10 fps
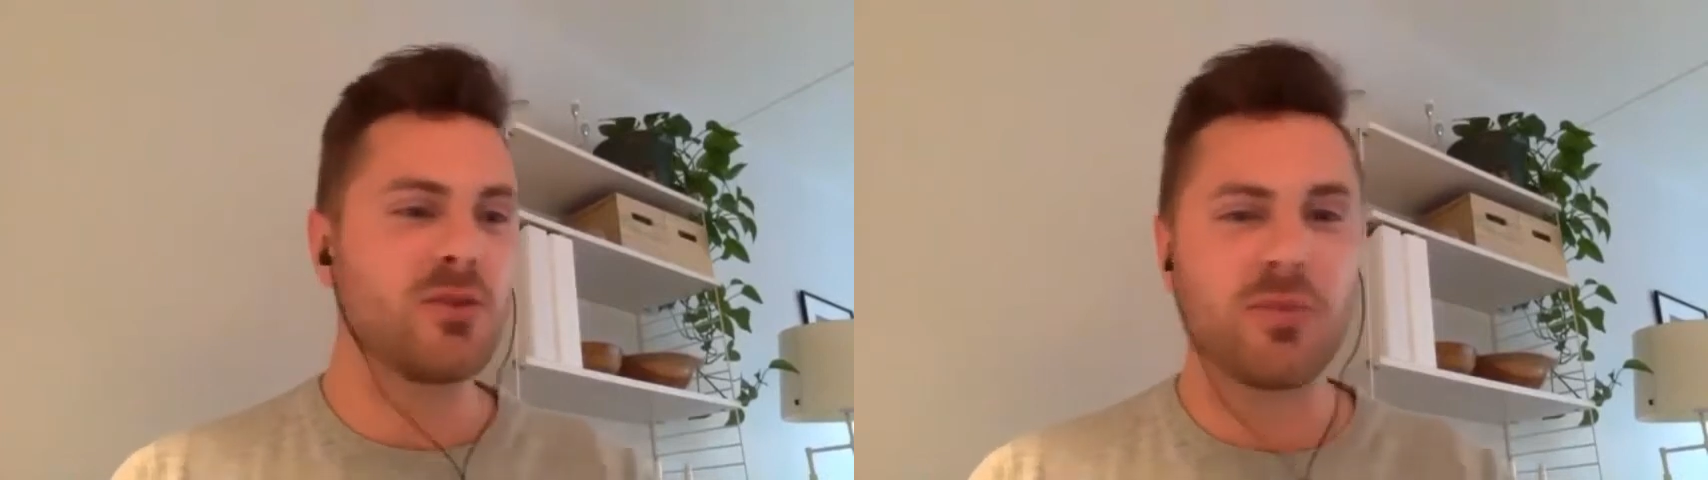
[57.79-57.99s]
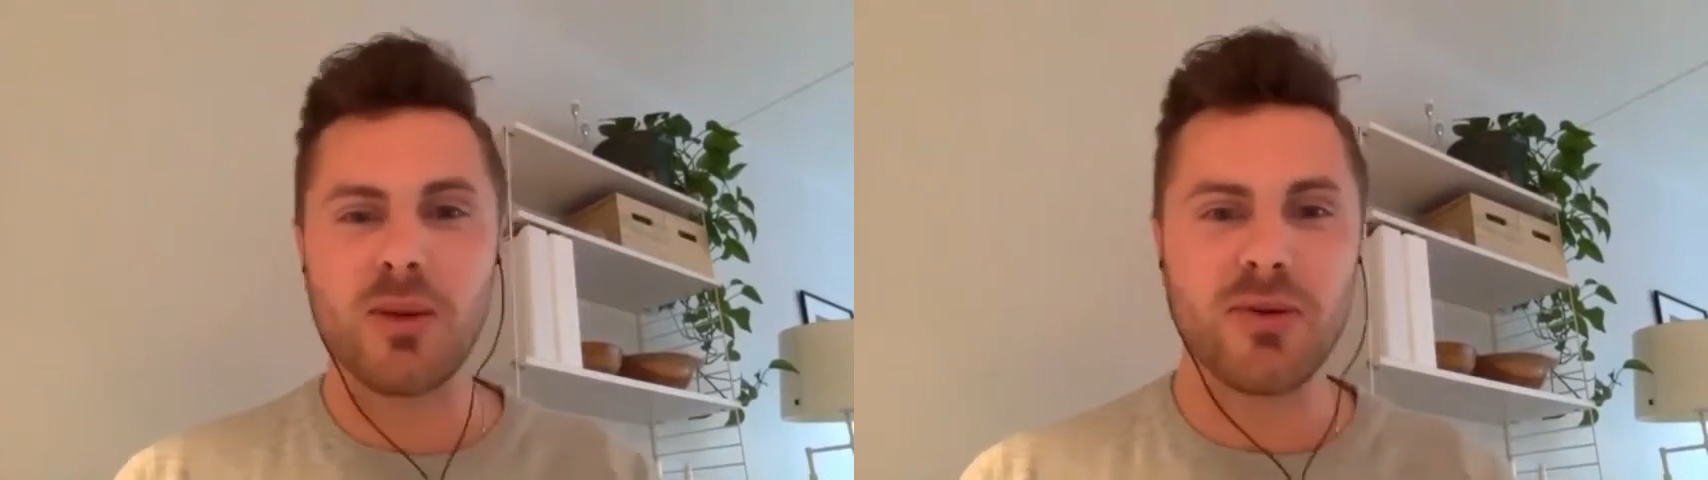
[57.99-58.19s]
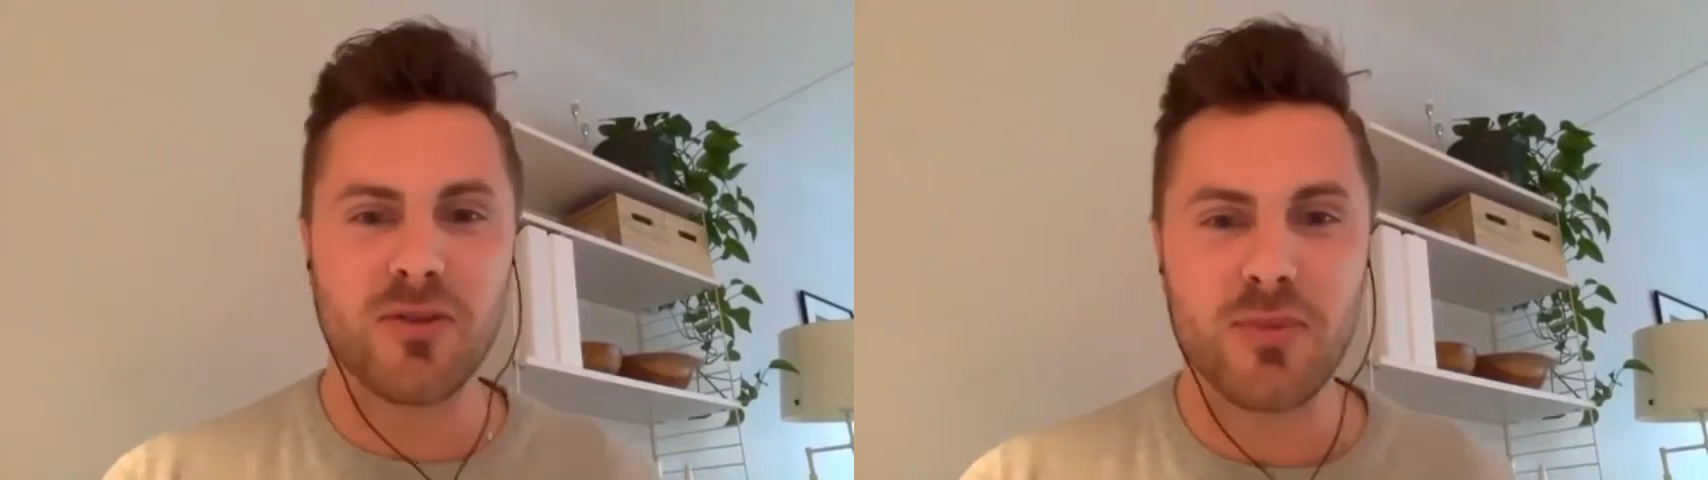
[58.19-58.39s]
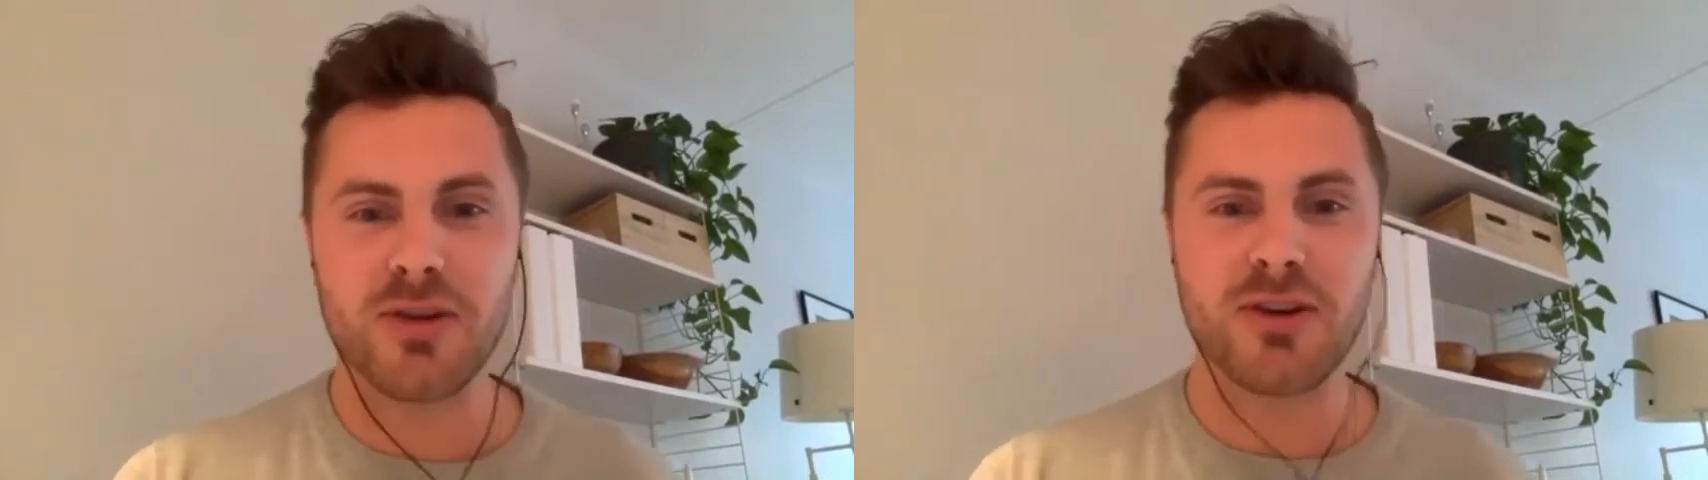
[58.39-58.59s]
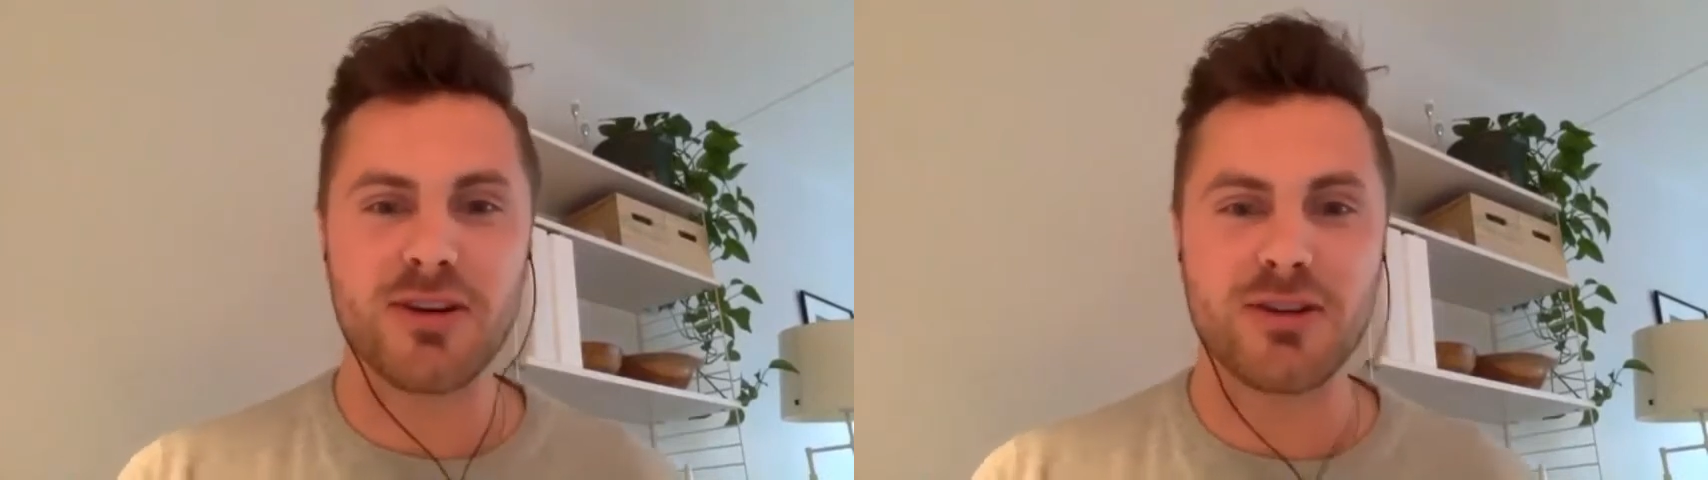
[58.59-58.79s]
to people from
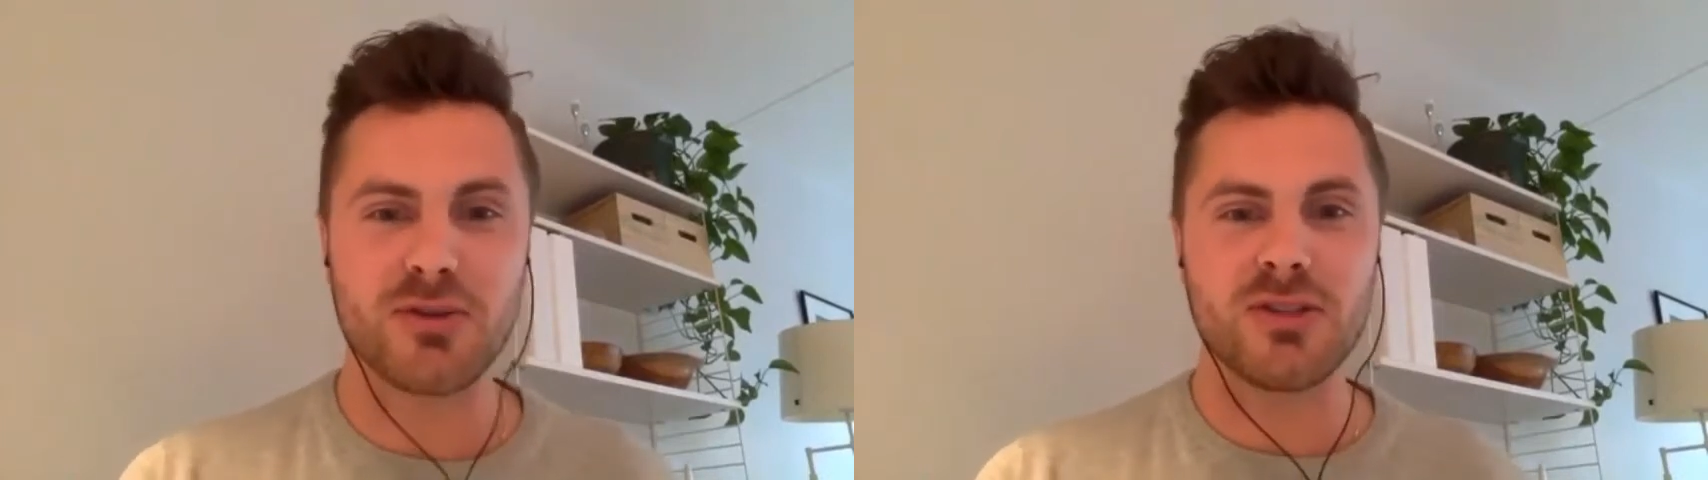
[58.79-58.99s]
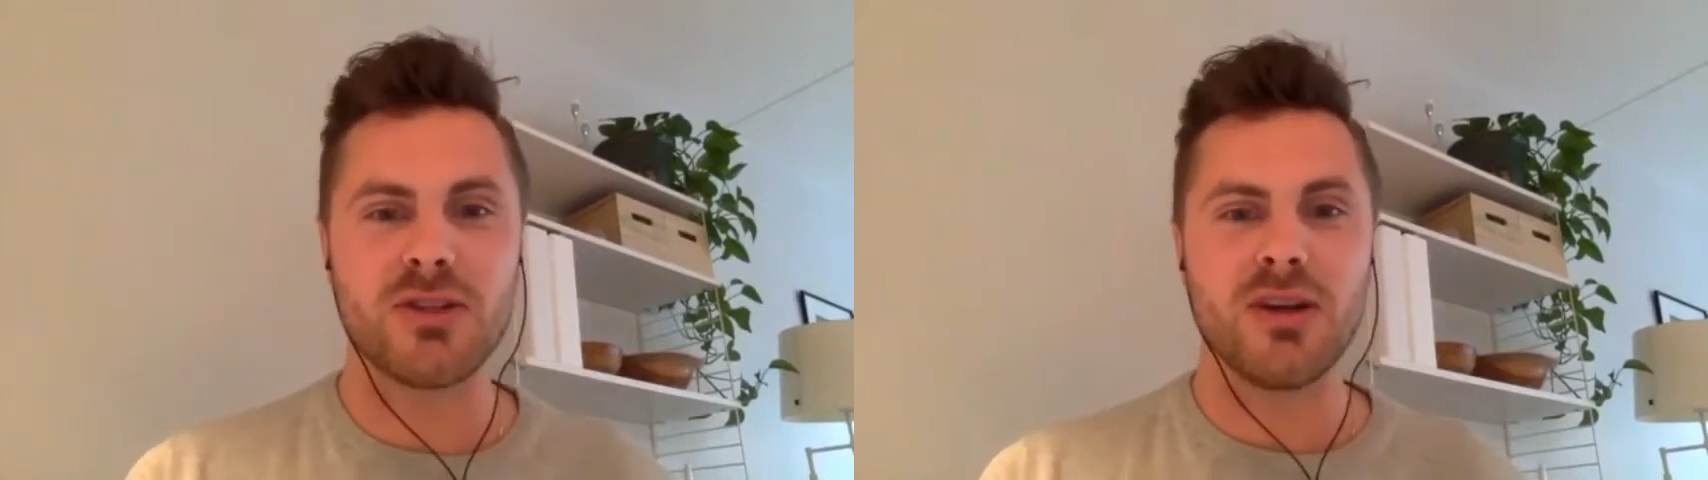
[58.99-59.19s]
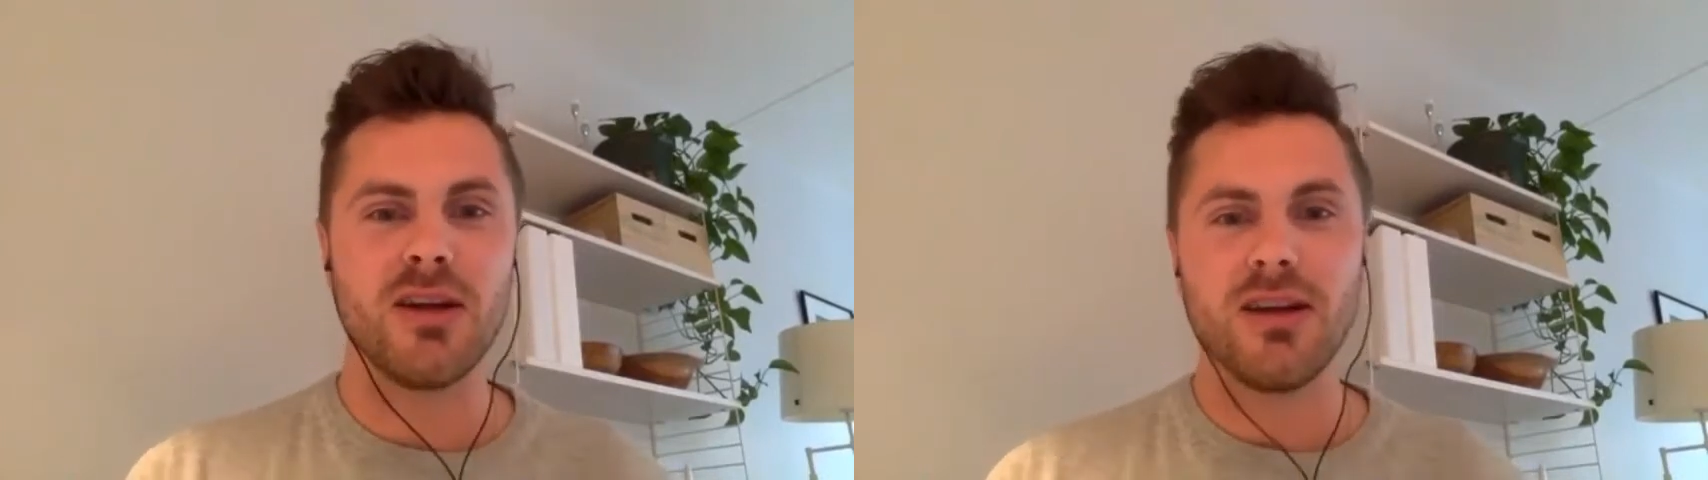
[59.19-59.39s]
other countries